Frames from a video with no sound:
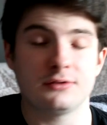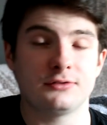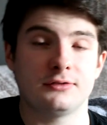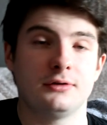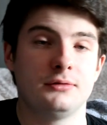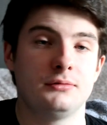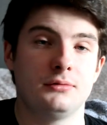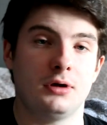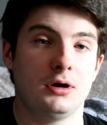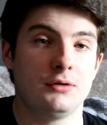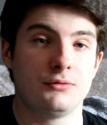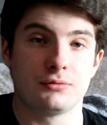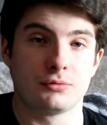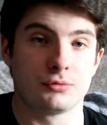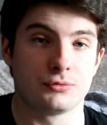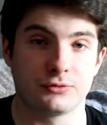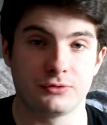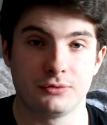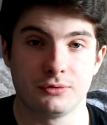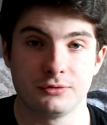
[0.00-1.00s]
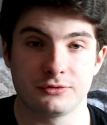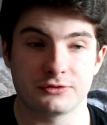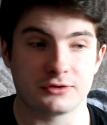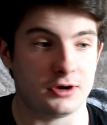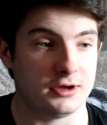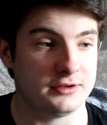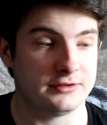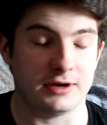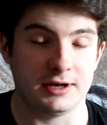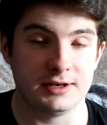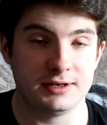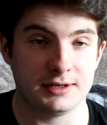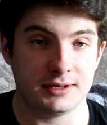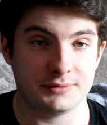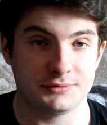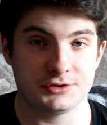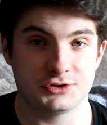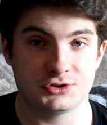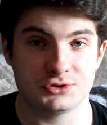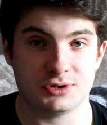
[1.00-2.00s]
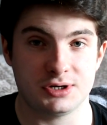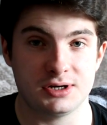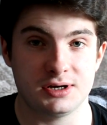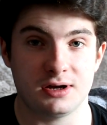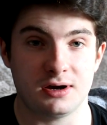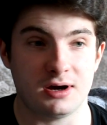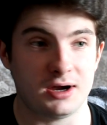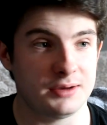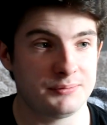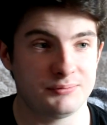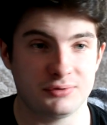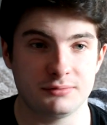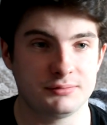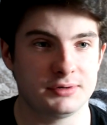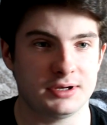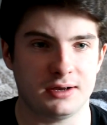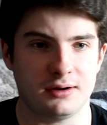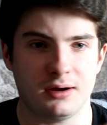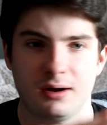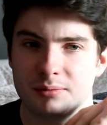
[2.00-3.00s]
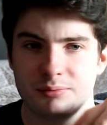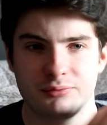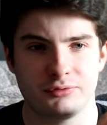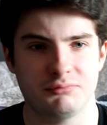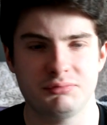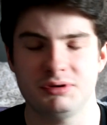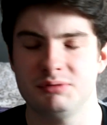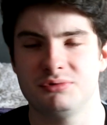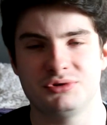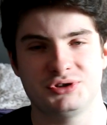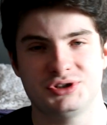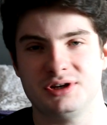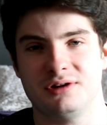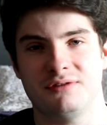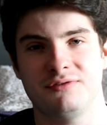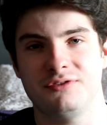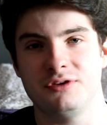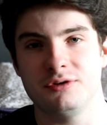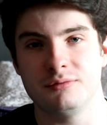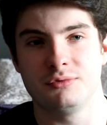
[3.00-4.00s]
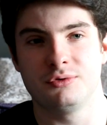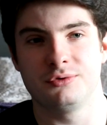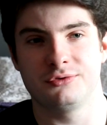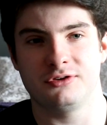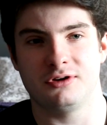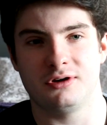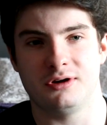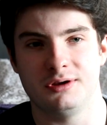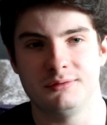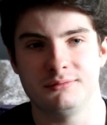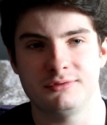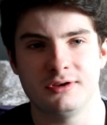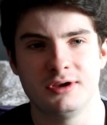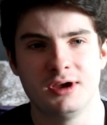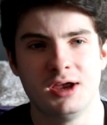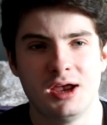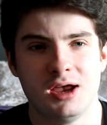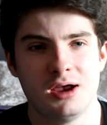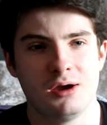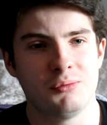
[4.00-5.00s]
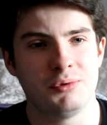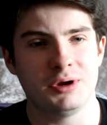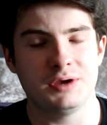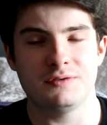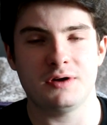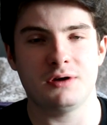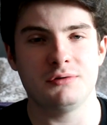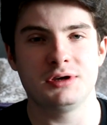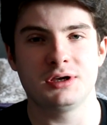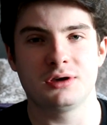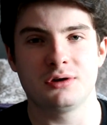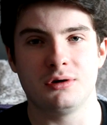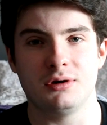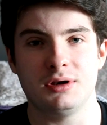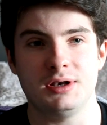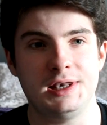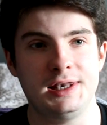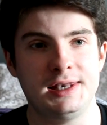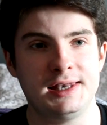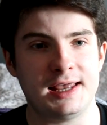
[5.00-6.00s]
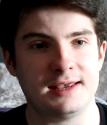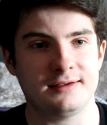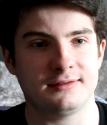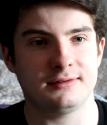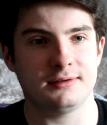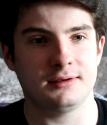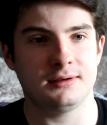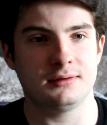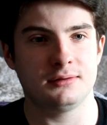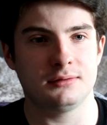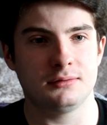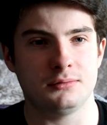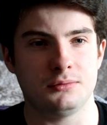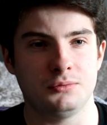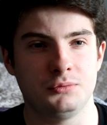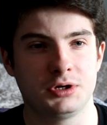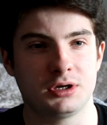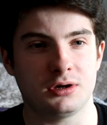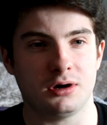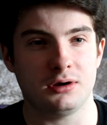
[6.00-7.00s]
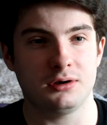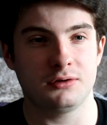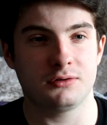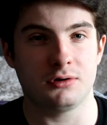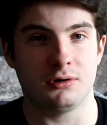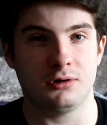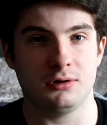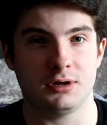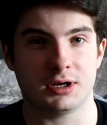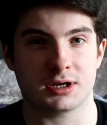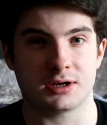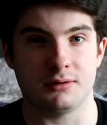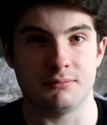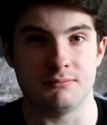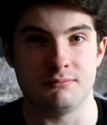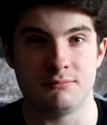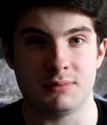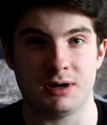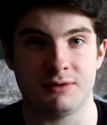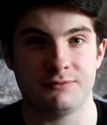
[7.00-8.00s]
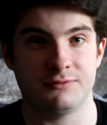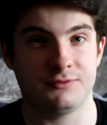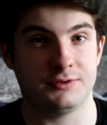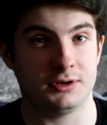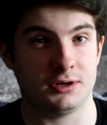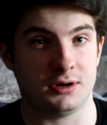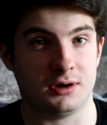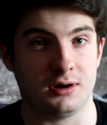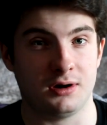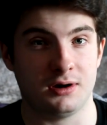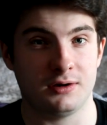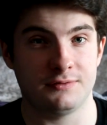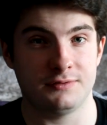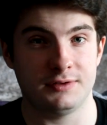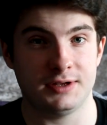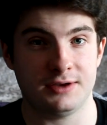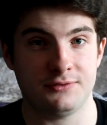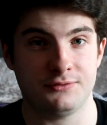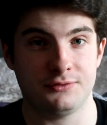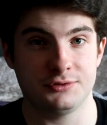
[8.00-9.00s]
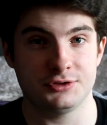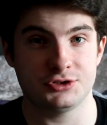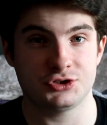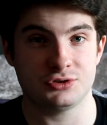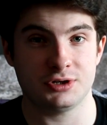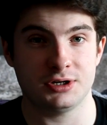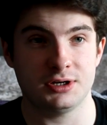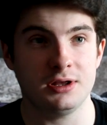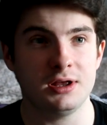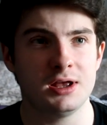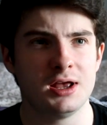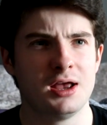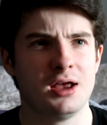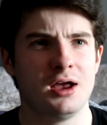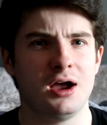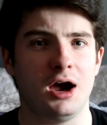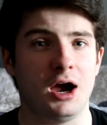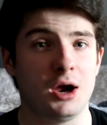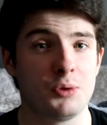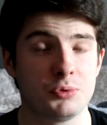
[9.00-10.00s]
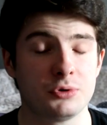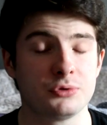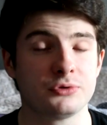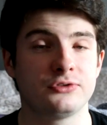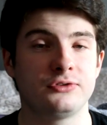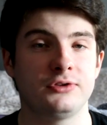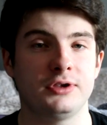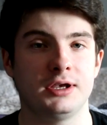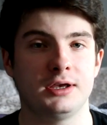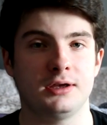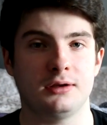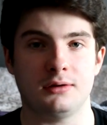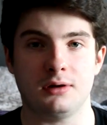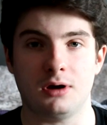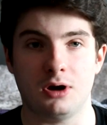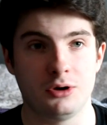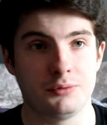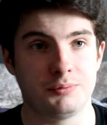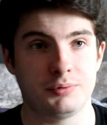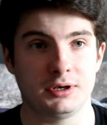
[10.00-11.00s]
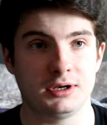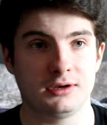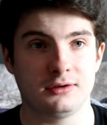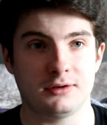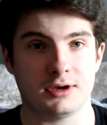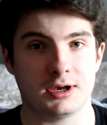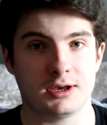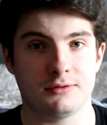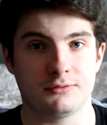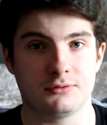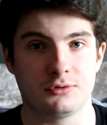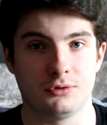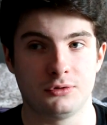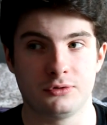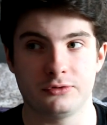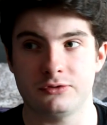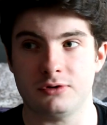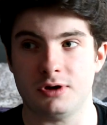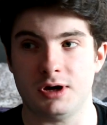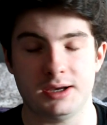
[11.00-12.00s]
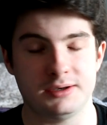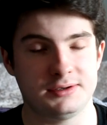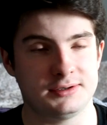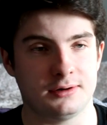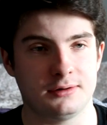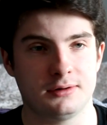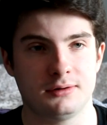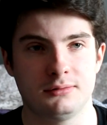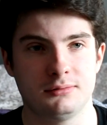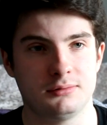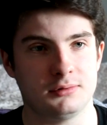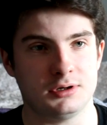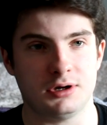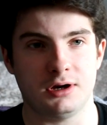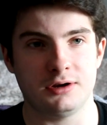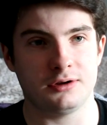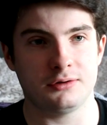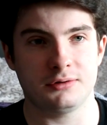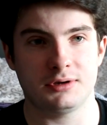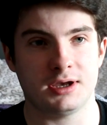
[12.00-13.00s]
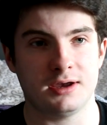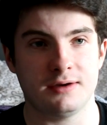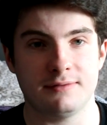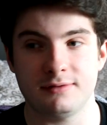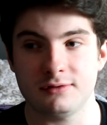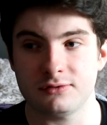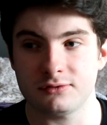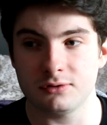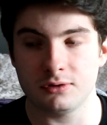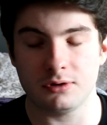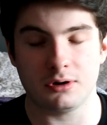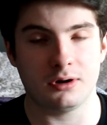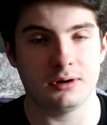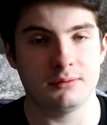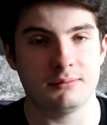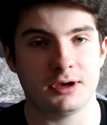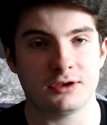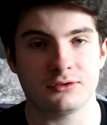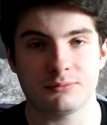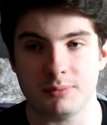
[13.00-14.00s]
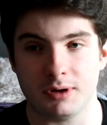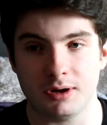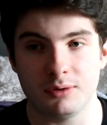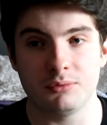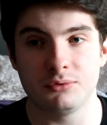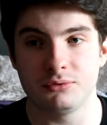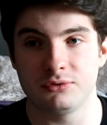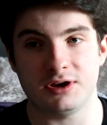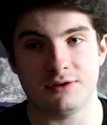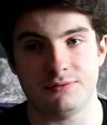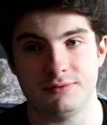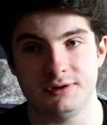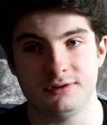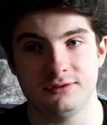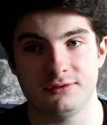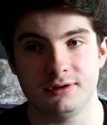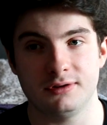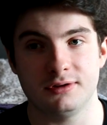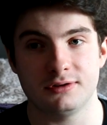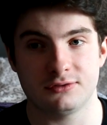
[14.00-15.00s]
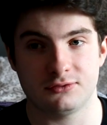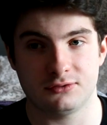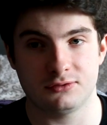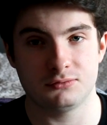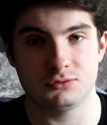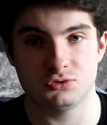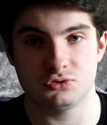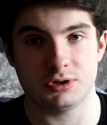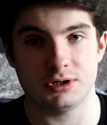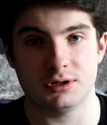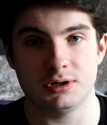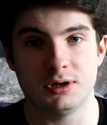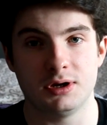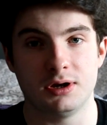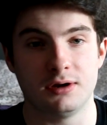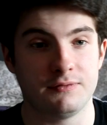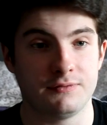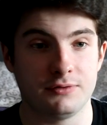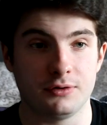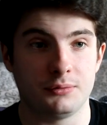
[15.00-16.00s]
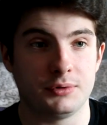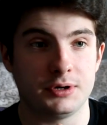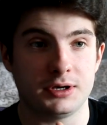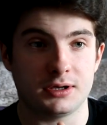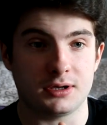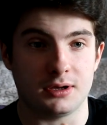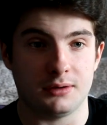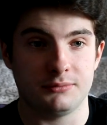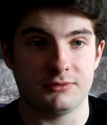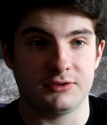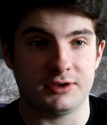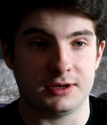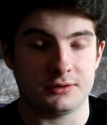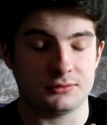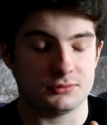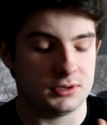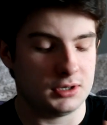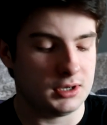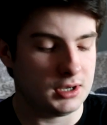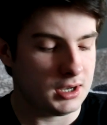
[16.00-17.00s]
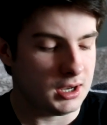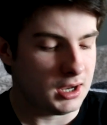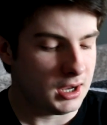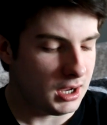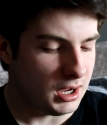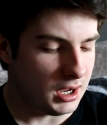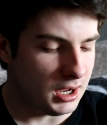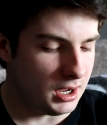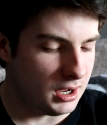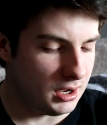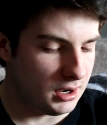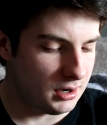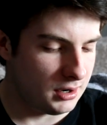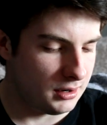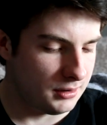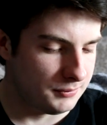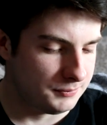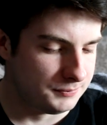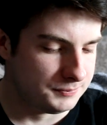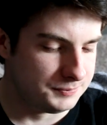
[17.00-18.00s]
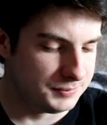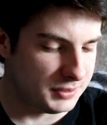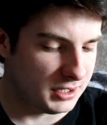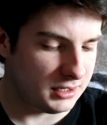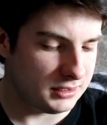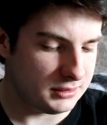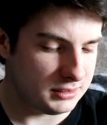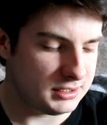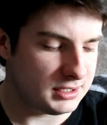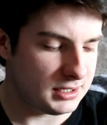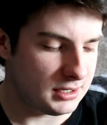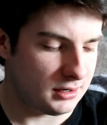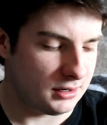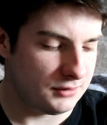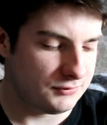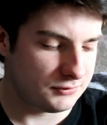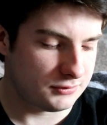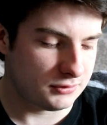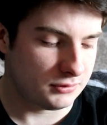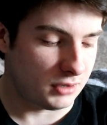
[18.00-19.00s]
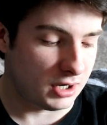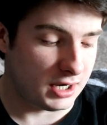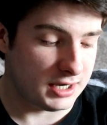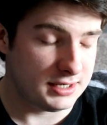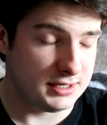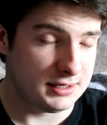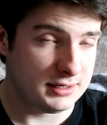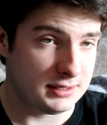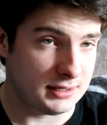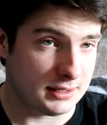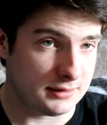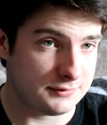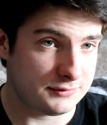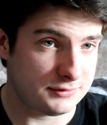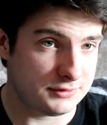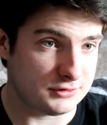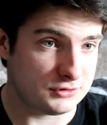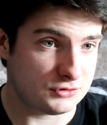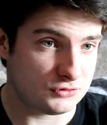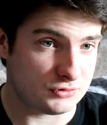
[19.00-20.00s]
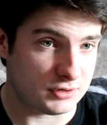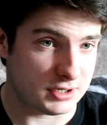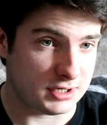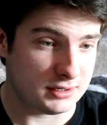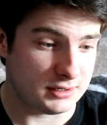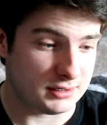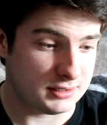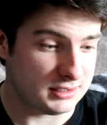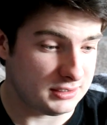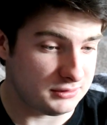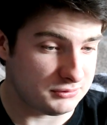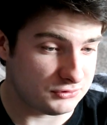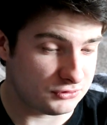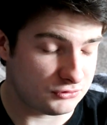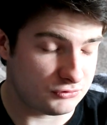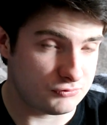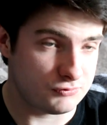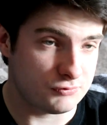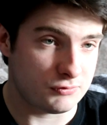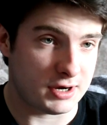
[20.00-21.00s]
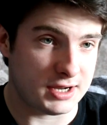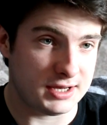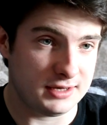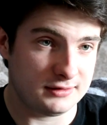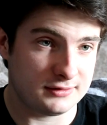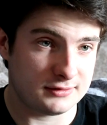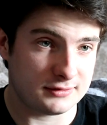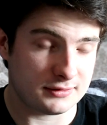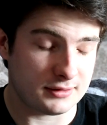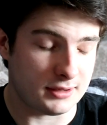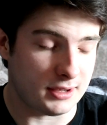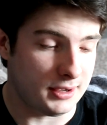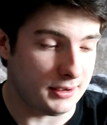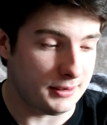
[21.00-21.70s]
So overall thoughts, guys. I love this trailer. I'll probably watch it a few more times. We've only got we kind of got like a month and a half left for this trailer. I will see it opening day, of course. I don't care if it's not IMAX, but I will definitely see this film when it comes out. But yeah, overall, I loved this trailer. It was great.